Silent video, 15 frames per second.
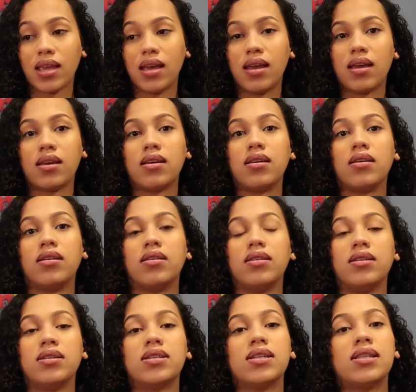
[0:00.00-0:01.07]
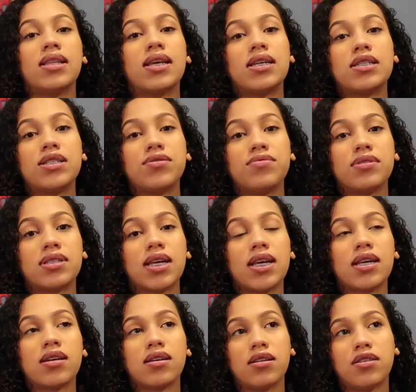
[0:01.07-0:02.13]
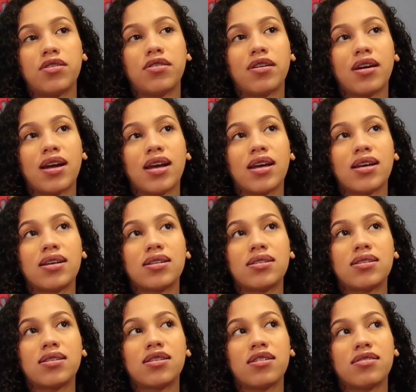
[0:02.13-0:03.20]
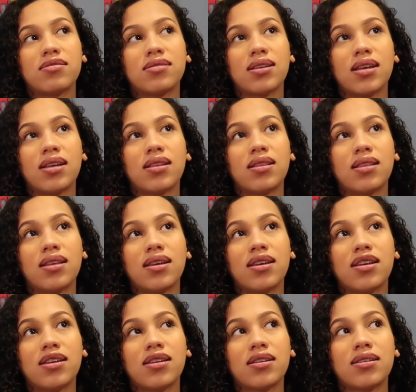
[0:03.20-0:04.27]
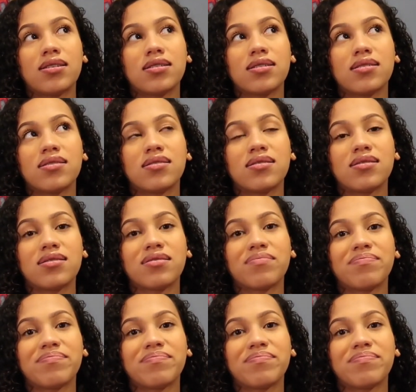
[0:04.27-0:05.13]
And then she was like, congrats. And I was like, thanks.